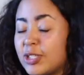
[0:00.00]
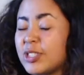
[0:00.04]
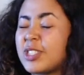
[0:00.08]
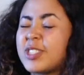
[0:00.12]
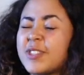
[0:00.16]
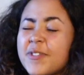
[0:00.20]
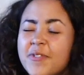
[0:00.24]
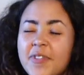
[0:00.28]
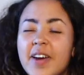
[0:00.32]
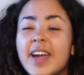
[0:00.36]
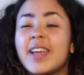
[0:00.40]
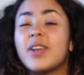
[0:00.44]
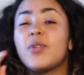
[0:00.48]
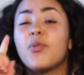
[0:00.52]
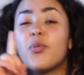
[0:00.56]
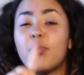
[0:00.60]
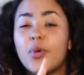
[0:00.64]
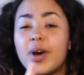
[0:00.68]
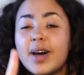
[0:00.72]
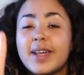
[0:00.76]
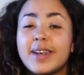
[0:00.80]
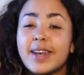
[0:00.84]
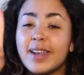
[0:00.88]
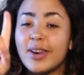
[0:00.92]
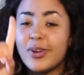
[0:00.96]
just to find
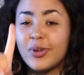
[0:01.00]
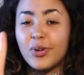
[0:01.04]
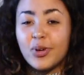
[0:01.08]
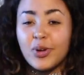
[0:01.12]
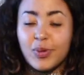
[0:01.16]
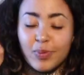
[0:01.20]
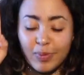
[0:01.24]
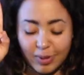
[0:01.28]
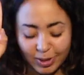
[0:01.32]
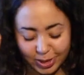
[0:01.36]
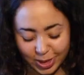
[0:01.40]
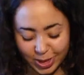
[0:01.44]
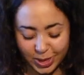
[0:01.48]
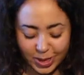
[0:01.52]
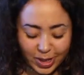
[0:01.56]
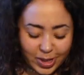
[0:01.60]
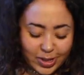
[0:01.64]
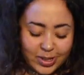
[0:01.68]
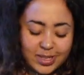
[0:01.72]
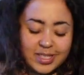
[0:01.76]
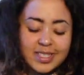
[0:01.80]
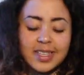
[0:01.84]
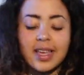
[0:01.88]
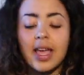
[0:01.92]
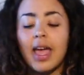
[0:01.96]
one normal
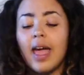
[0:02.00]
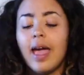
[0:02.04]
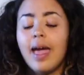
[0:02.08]
shirt.